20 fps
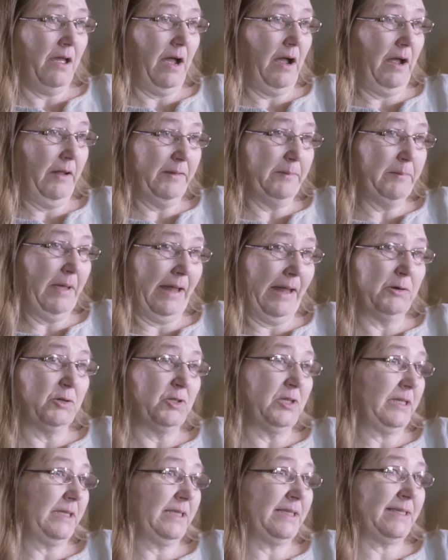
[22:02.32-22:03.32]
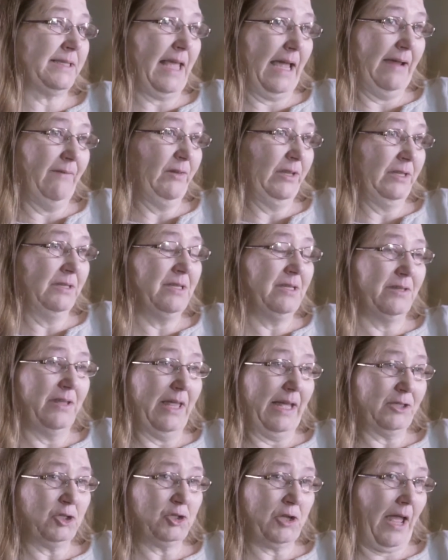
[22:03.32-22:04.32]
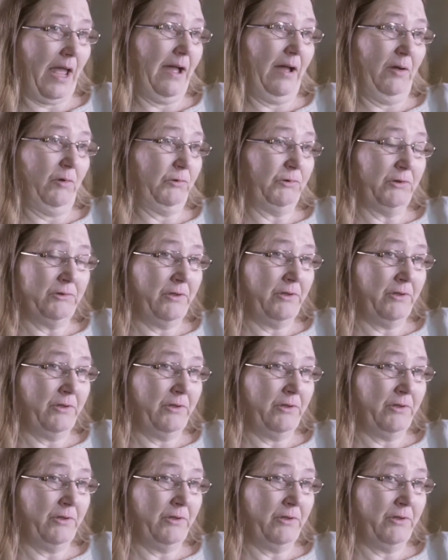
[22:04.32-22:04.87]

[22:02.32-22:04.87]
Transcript: All that matters is saving that child.